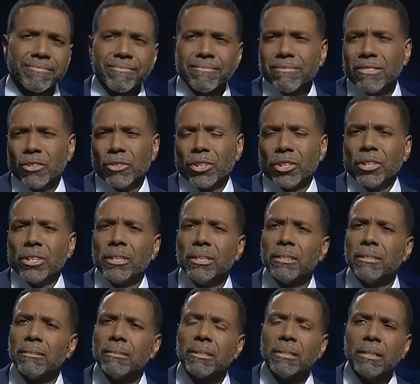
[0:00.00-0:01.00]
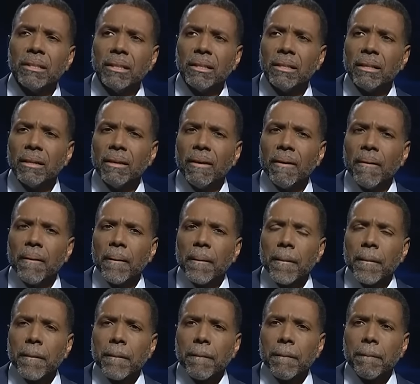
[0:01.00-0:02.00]
they're good.
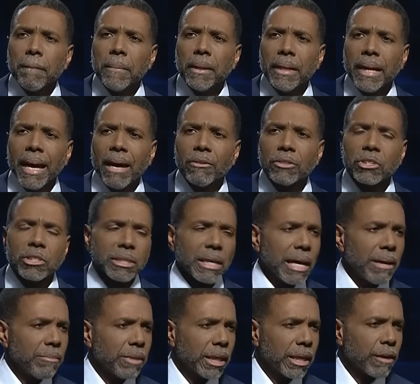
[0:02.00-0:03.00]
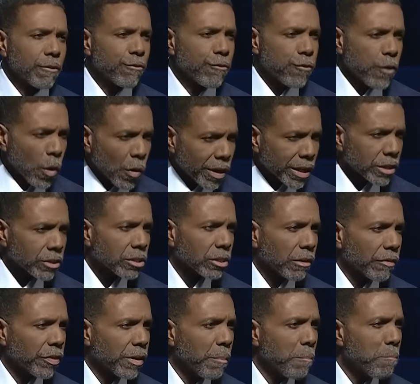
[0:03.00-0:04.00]
But now it's time to get focused
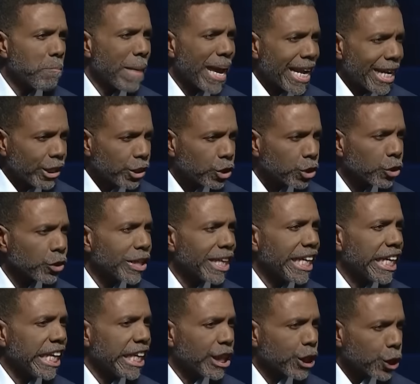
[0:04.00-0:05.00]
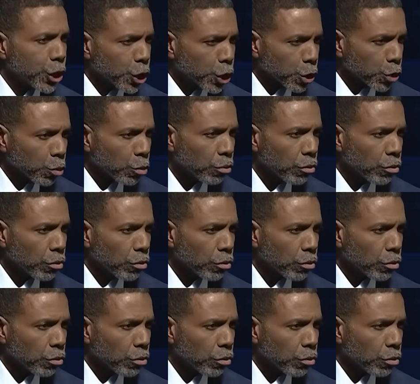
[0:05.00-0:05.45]
on the major issue,